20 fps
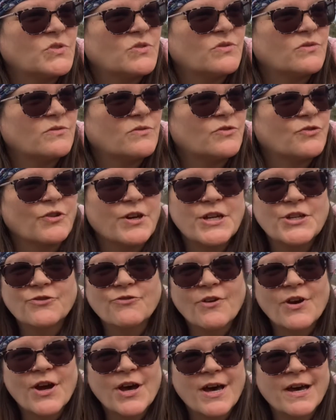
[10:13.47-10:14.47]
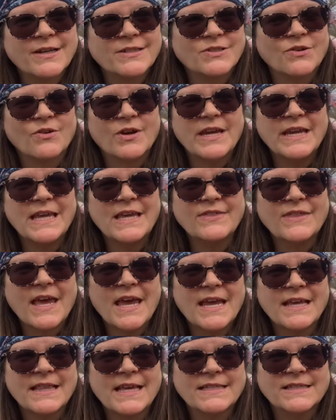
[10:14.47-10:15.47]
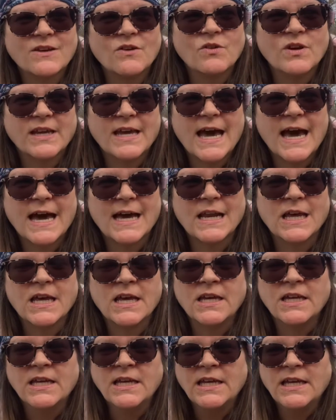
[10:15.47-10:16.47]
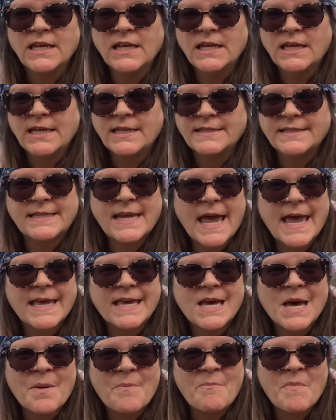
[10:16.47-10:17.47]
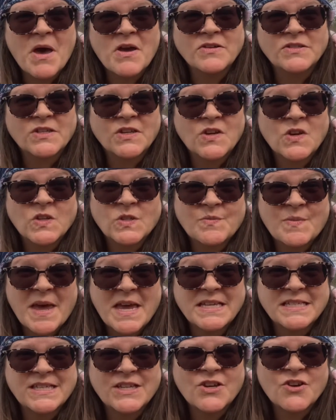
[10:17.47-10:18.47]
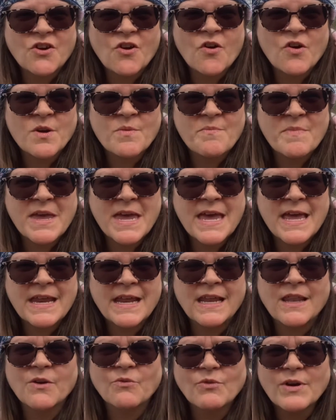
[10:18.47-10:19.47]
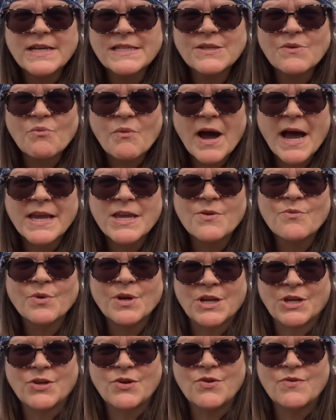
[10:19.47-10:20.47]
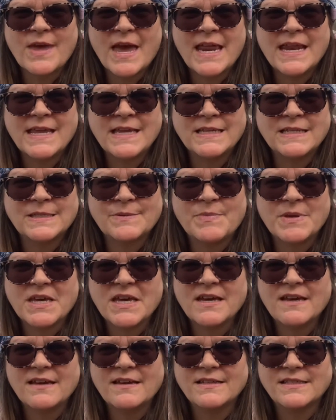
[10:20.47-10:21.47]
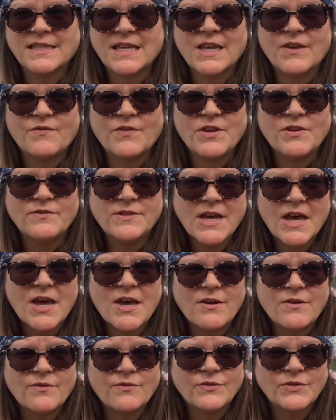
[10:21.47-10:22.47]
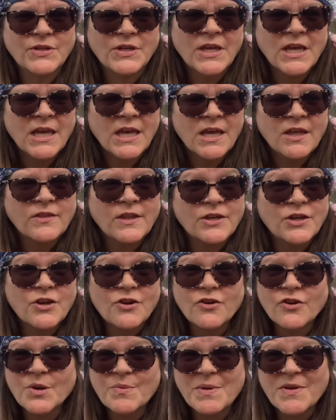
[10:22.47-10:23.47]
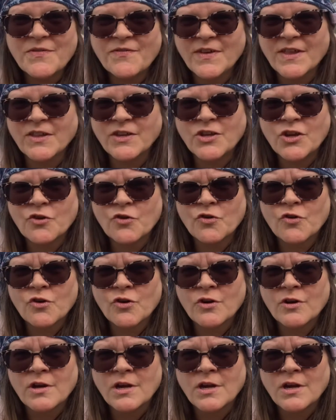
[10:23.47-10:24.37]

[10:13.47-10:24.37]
tree trunks or anything that's going to kind of take up most of your space in your garden bed. And the reason why you want to do that is because if you don't, then you're going to be filling your